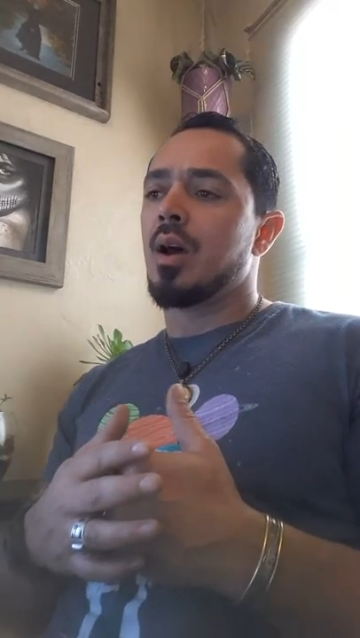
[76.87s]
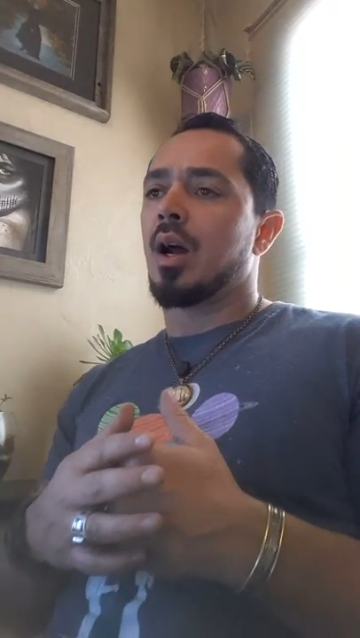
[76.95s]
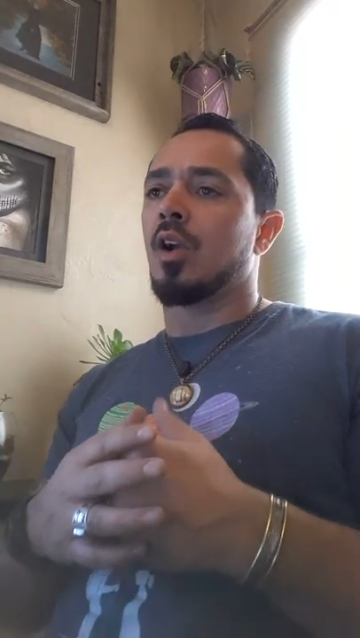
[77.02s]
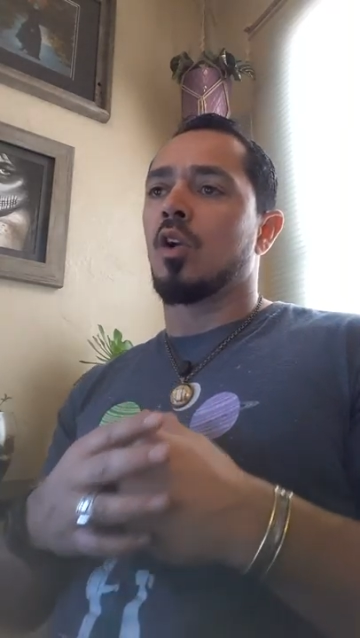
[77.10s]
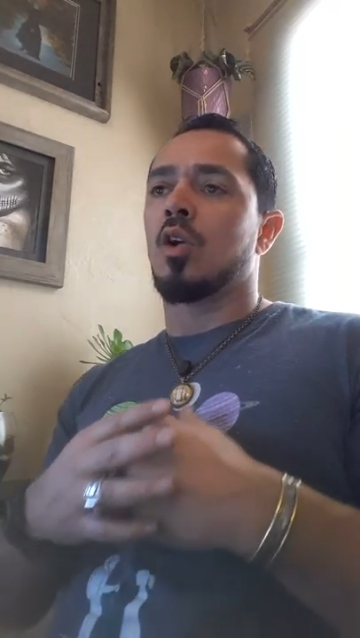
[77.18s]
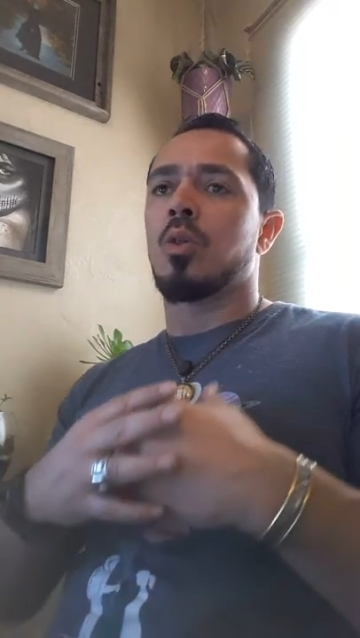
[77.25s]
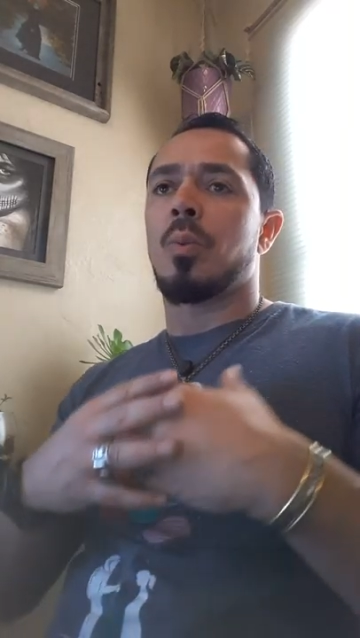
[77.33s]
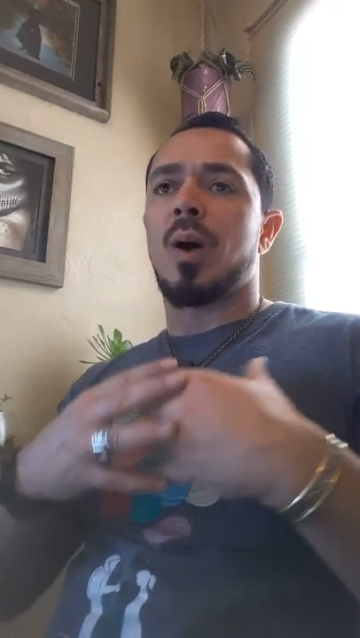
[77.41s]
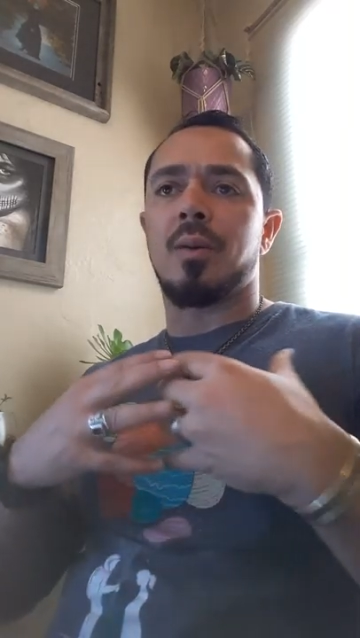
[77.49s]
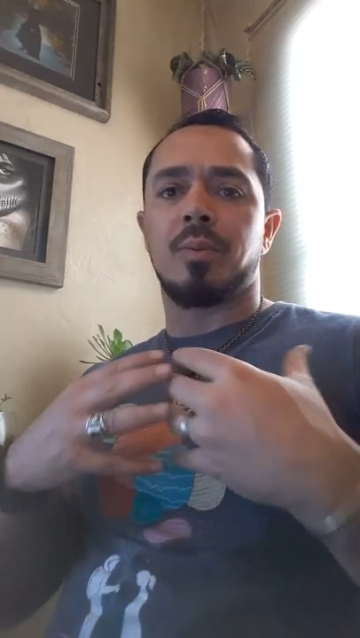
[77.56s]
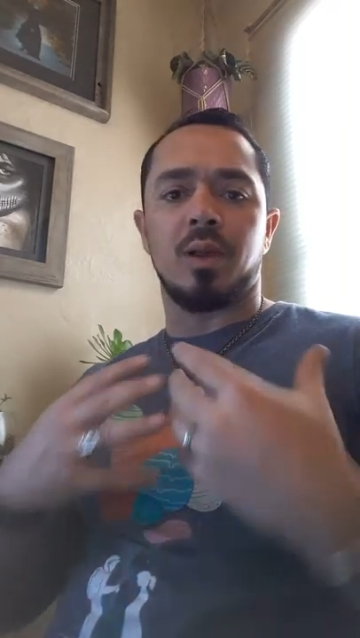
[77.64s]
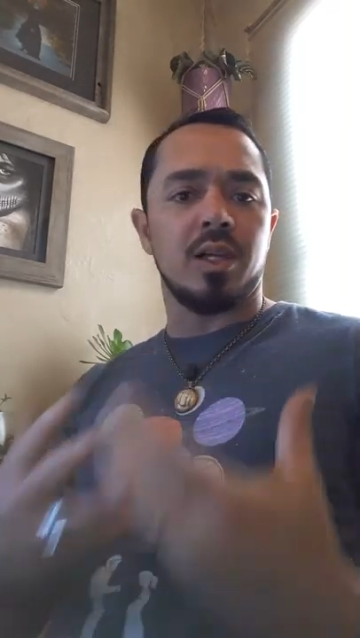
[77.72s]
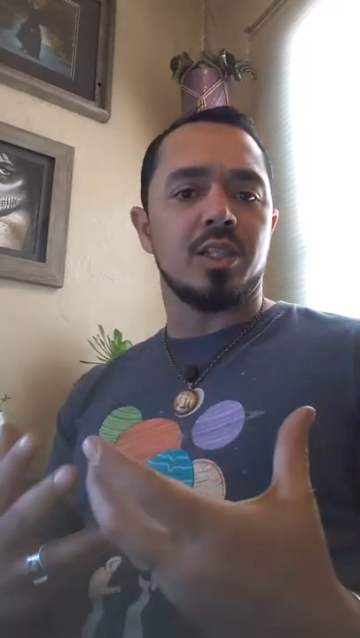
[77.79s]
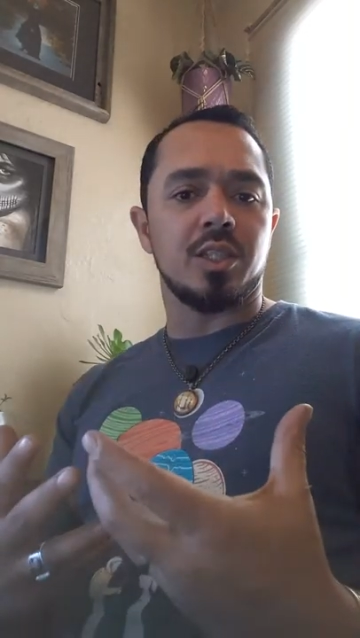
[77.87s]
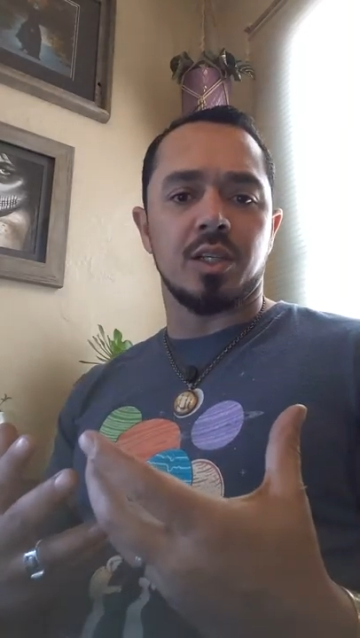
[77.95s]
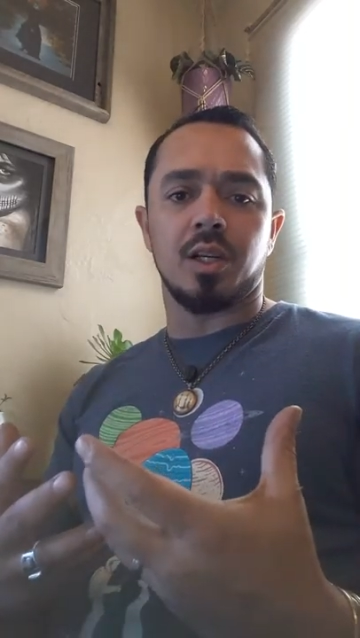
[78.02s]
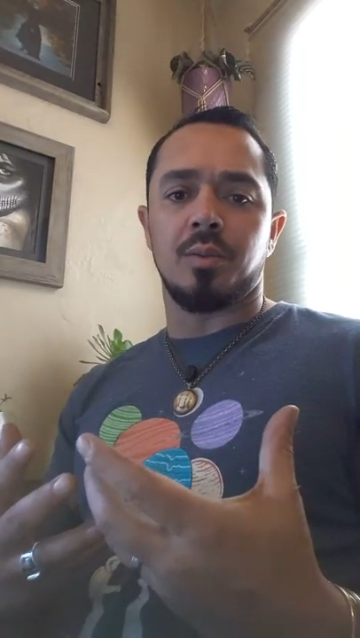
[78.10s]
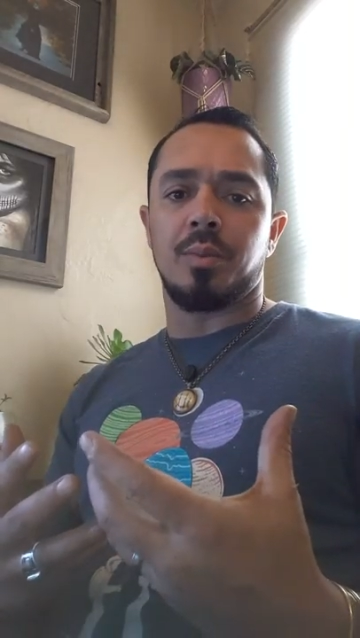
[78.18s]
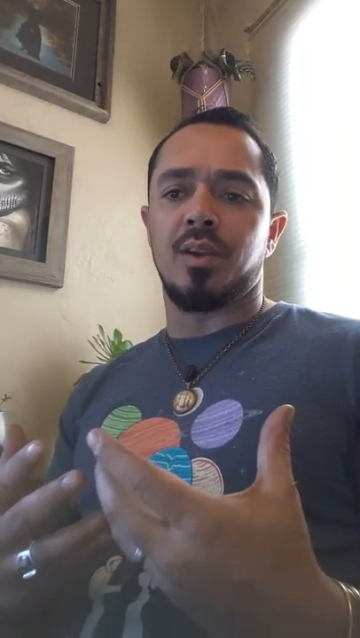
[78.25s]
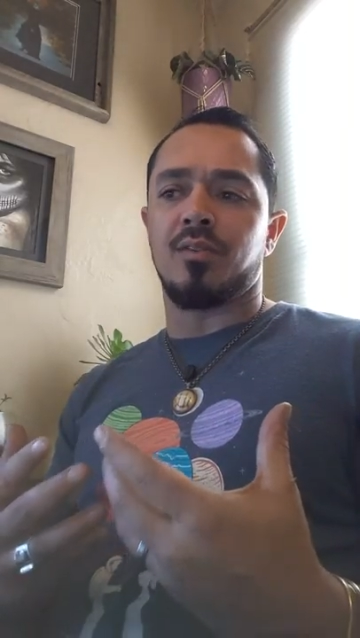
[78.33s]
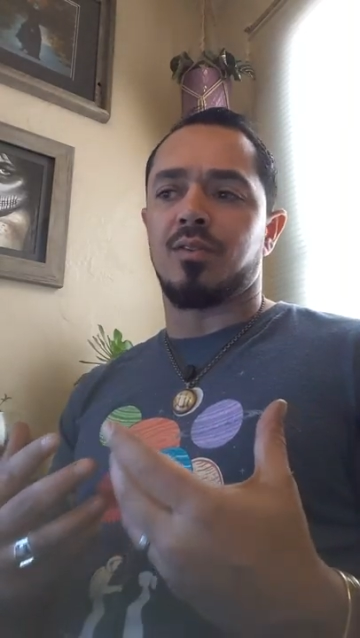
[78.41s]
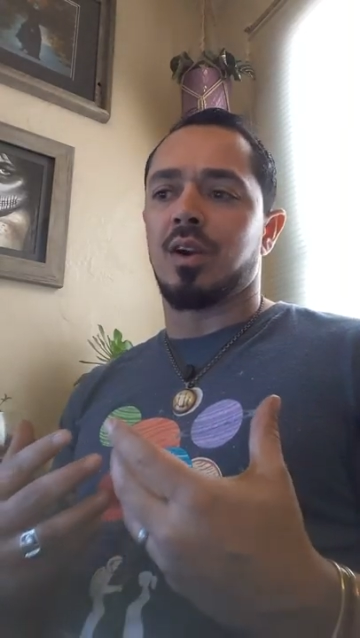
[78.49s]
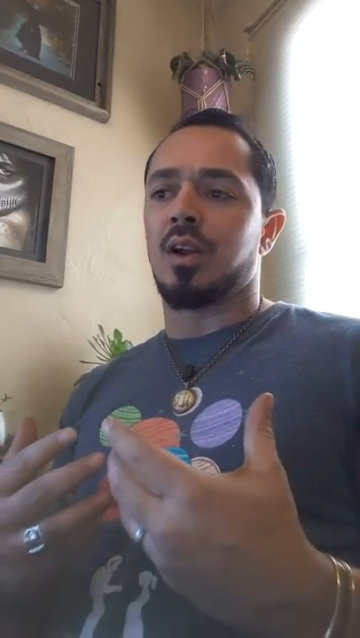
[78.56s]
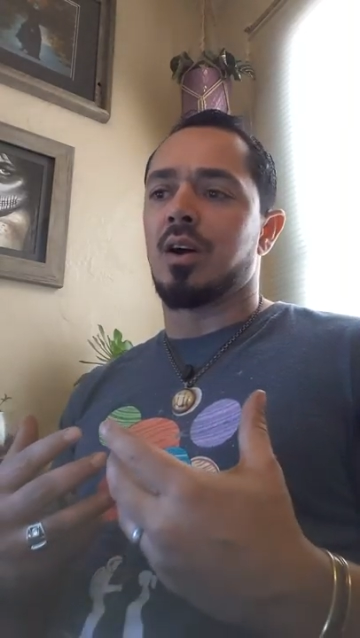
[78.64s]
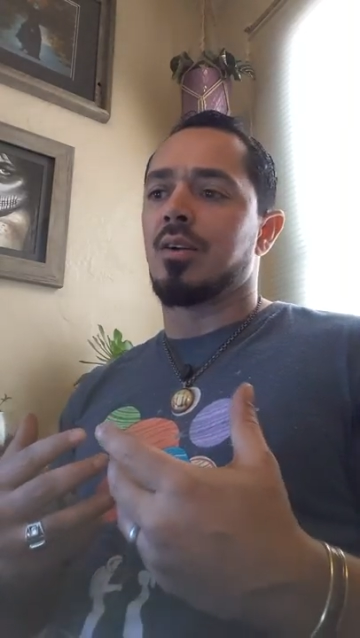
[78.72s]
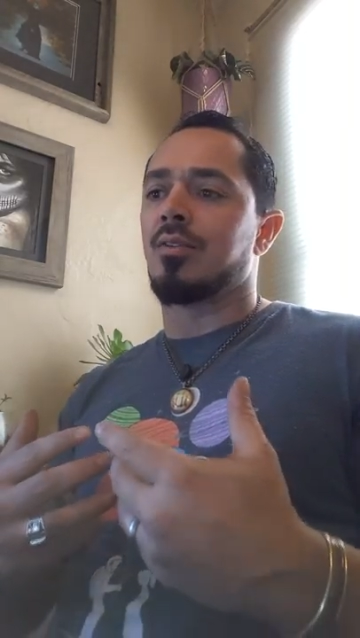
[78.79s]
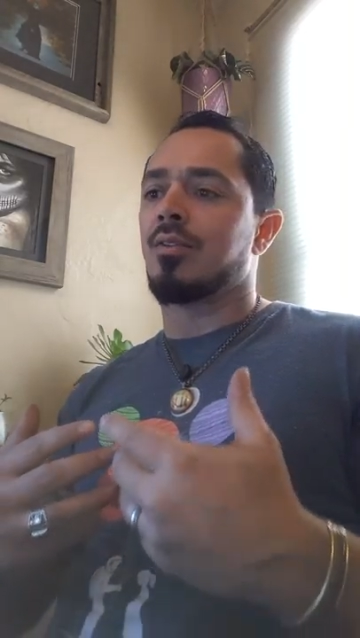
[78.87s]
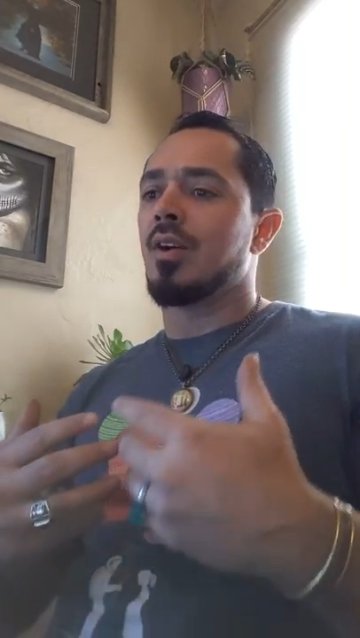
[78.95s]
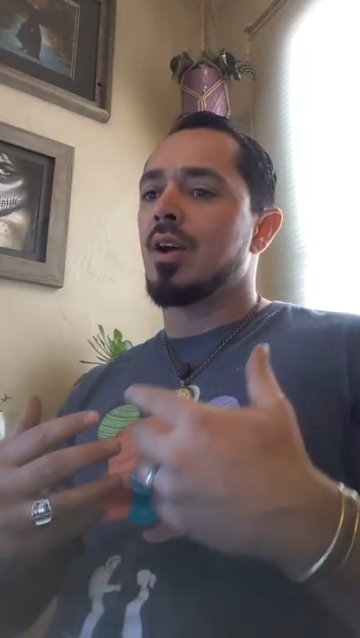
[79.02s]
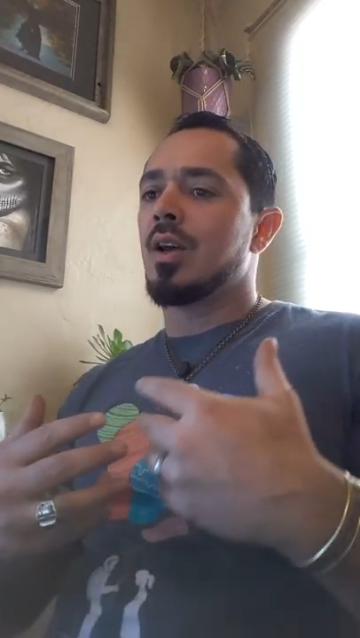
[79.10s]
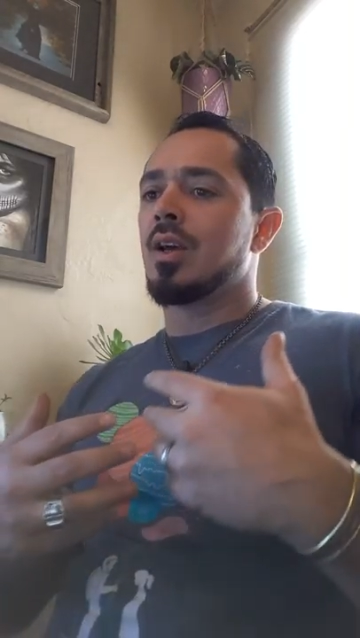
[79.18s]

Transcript: I don't know the population you're going to be in front of.